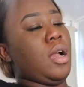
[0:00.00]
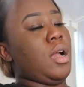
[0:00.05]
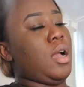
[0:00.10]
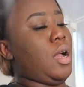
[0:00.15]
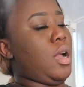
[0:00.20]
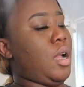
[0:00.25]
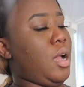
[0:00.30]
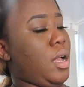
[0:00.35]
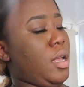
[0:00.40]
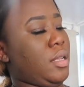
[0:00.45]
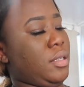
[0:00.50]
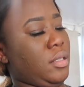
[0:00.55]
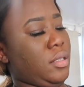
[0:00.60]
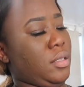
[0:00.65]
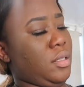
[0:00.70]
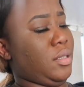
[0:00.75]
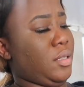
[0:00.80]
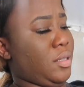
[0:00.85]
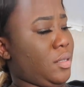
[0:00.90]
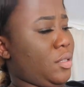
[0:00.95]

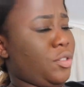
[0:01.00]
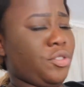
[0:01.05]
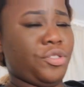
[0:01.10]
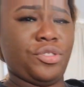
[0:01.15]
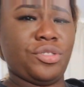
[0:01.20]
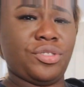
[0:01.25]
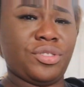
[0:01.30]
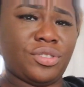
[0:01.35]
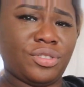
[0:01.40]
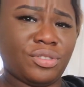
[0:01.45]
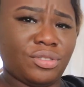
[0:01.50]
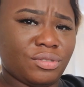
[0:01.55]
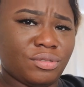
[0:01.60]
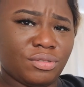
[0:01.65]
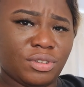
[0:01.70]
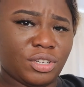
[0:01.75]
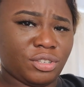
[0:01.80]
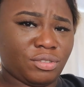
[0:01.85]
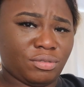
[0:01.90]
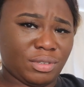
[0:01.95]
and it's just
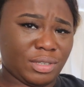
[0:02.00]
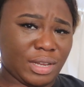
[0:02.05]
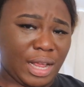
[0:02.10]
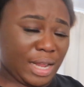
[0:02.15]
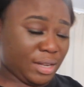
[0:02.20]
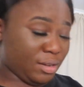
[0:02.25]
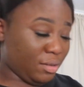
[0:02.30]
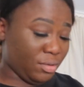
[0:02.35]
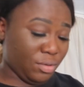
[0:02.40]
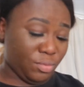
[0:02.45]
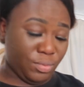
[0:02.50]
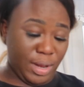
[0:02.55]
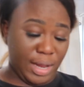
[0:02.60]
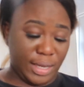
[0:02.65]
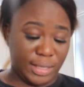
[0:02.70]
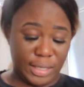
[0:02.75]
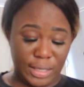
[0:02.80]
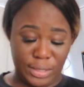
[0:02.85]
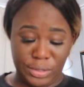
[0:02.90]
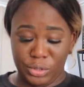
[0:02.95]
I don't know
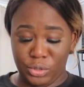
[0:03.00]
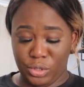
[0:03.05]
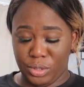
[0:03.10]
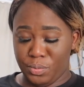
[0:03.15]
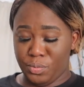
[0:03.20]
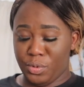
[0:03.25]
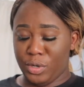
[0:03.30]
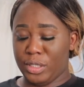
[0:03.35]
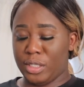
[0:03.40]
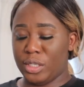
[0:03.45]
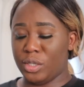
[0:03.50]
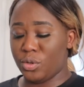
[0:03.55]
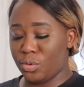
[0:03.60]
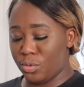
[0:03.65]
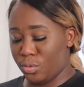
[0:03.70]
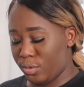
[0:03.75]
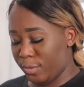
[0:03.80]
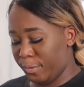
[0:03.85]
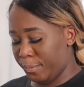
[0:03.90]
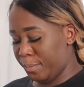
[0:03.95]
where each body,
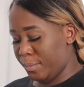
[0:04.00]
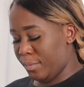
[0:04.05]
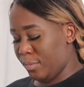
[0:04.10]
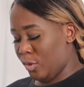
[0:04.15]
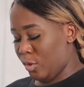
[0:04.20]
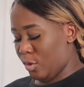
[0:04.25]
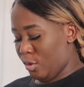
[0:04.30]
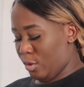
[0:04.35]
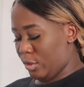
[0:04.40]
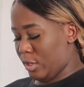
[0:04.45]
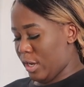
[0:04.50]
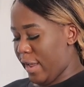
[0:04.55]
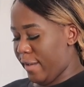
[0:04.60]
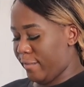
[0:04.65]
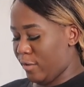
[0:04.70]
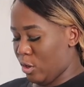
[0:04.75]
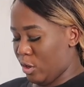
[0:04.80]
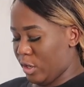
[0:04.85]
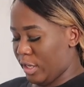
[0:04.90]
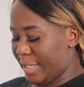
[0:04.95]
or should I
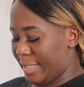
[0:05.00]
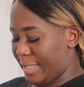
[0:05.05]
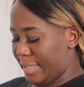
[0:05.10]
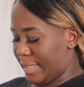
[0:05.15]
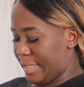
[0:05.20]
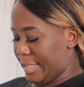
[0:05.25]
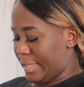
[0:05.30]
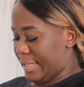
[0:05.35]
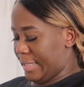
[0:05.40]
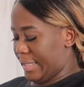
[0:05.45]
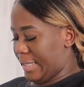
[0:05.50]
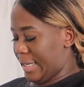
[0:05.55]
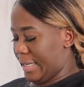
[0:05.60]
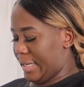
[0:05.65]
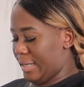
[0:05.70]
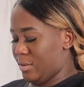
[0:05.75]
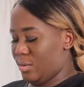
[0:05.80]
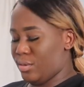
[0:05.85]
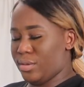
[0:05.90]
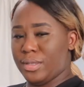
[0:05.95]
have gotten a
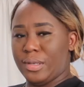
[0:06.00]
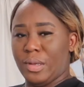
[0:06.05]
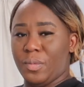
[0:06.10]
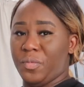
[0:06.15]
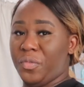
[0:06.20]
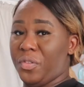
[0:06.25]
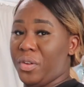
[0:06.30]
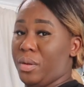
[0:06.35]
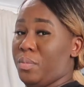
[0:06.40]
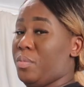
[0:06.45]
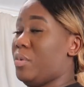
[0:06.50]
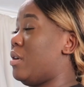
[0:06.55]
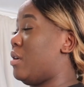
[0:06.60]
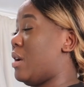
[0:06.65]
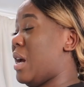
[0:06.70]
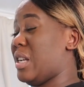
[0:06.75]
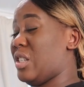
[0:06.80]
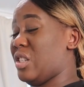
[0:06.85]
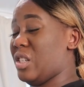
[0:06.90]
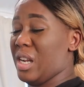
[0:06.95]
16 or something,
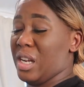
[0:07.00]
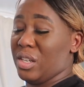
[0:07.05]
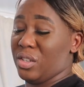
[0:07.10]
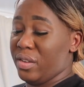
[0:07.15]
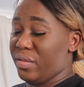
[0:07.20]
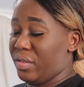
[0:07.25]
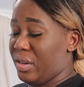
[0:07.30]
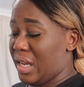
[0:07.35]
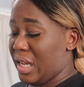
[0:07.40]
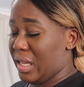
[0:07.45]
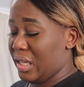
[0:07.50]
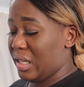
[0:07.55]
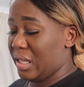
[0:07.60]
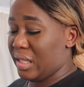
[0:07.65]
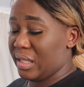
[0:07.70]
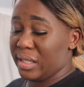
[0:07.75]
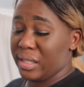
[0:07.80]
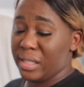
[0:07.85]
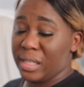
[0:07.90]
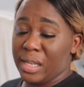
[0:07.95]
but actually I don't even like
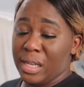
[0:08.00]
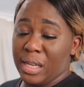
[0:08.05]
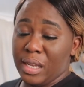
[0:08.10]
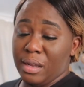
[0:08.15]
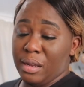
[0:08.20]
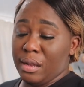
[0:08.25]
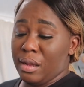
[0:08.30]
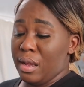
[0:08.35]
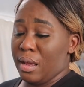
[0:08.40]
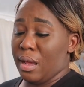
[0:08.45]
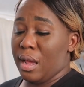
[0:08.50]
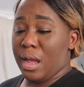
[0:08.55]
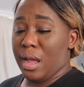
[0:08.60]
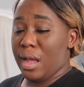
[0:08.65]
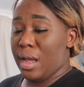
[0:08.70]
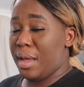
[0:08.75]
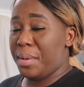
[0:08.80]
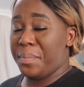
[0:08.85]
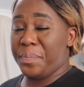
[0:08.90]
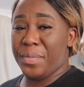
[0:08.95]
it.
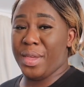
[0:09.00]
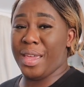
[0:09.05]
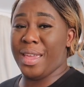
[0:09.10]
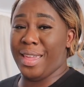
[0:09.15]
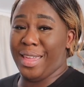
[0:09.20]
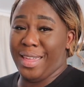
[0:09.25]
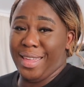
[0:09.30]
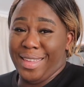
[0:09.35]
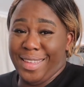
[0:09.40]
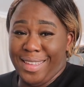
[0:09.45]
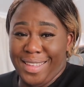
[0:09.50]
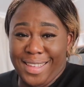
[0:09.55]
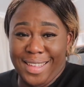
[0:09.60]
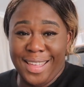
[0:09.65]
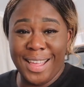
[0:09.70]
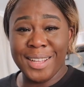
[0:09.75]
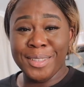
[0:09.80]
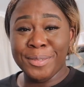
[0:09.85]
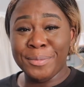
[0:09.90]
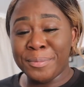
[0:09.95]

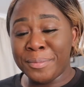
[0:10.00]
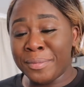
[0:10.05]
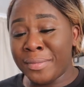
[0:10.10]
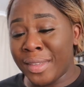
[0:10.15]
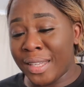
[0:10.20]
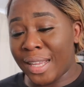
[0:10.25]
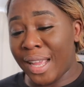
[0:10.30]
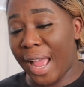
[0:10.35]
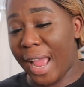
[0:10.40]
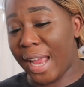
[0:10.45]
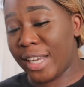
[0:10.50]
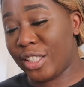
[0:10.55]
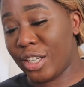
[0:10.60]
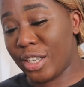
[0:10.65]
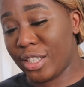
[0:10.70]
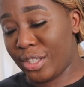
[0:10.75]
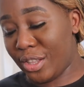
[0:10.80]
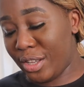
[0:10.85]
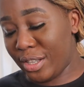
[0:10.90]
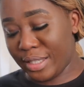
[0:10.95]
I
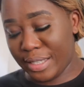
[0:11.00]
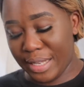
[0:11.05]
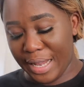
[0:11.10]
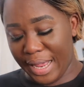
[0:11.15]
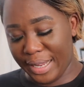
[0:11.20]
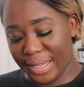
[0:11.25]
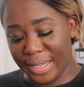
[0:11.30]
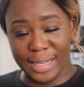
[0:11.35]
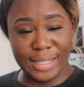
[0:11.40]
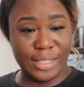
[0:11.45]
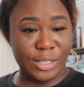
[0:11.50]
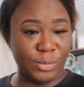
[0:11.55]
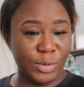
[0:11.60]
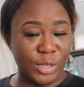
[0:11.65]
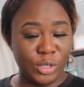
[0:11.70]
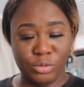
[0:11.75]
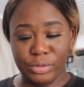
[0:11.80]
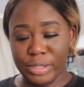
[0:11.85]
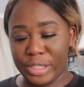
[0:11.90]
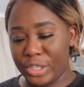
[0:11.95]
just don't like it. I'm
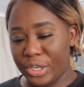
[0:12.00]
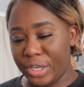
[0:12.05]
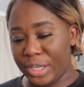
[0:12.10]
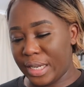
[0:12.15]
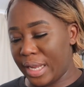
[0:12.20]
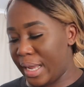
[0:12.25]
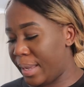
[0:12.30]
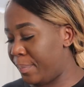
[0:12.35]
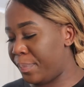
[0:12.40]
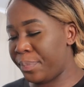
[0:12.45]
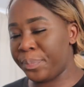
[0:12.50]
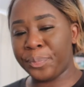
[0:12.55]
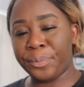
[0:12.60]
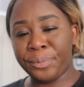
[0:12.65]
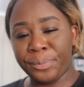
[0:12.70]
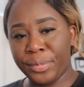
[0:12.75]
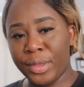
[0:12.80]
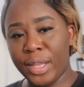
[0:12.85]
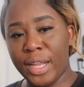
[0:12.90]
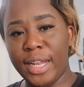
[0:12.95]
gonna return them.
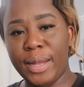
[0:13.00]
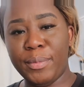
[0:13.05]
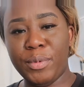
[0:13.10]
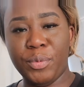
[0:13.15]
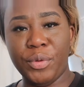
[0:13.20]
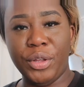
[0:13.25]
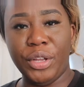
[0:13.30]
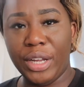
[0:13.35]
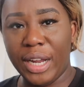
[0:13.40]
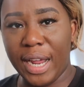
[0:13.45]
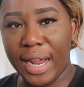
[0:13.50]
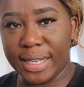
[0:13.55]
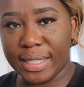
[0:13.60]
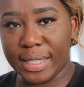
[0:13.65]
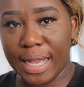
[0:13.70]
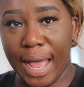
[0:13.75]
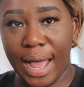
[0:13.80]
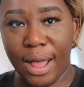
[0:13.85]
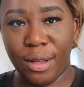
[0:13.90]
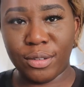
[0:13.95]
Let me bring you
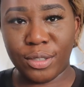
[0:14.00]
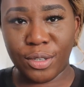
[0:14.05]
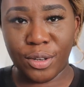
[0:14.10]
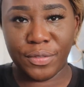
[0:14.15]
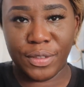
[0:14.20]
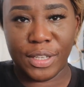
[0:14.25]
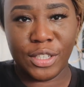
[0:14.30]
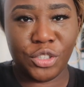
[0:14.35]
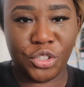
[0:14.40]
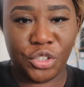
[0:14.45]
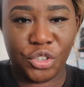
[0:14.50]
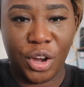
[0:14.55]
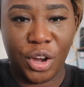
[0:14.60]
guys out of this